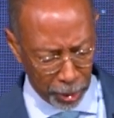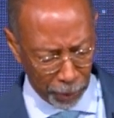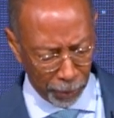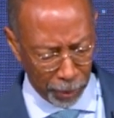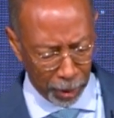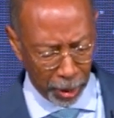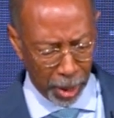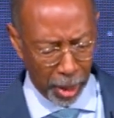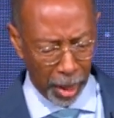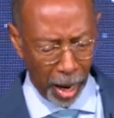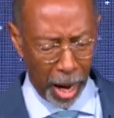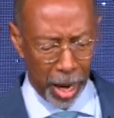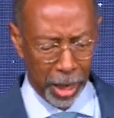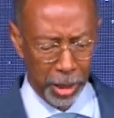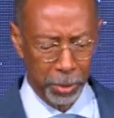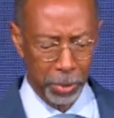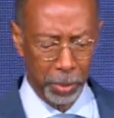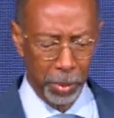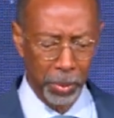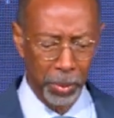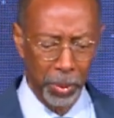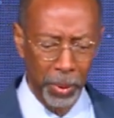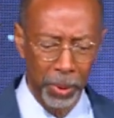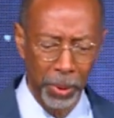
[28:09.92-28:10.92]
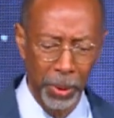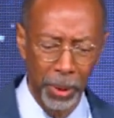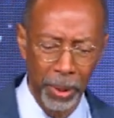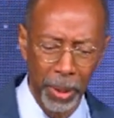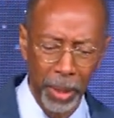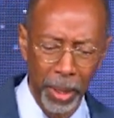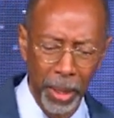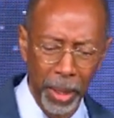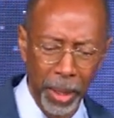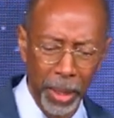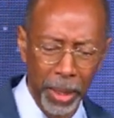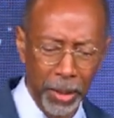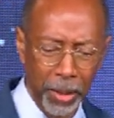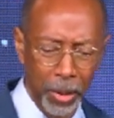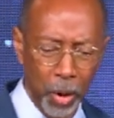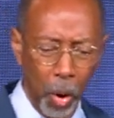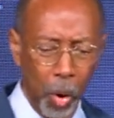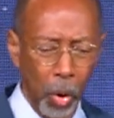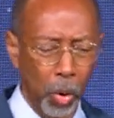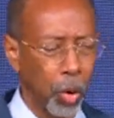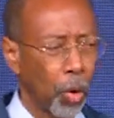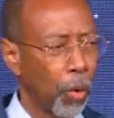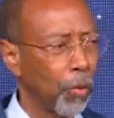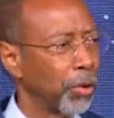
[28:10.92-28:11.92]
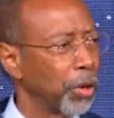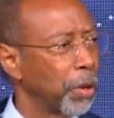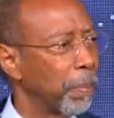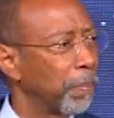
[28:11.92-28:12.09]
of the gospel is all over the